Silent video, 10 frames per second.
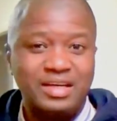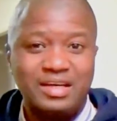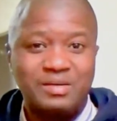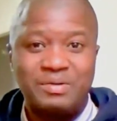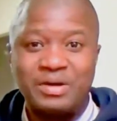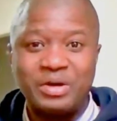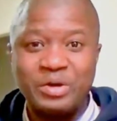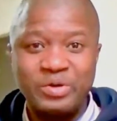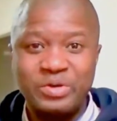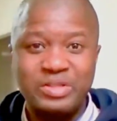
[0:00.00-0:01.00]
Um, our
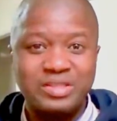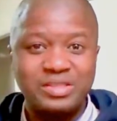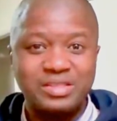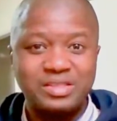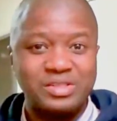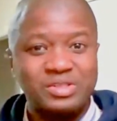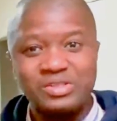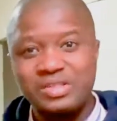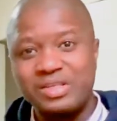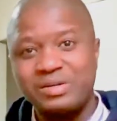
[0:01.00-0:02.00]
goal is to
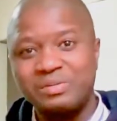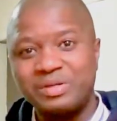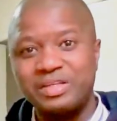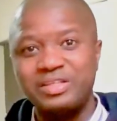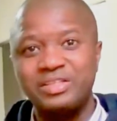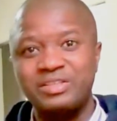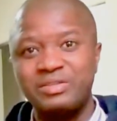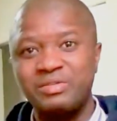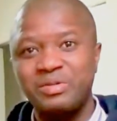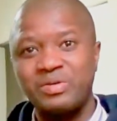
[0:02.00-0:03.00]
use a combination
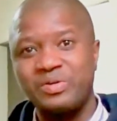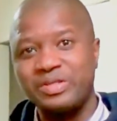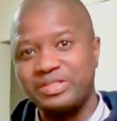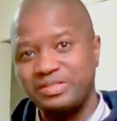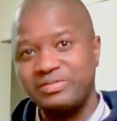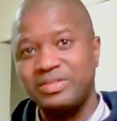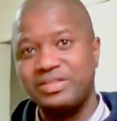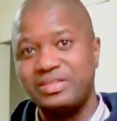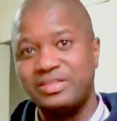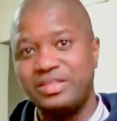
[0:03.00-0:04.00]
of creativity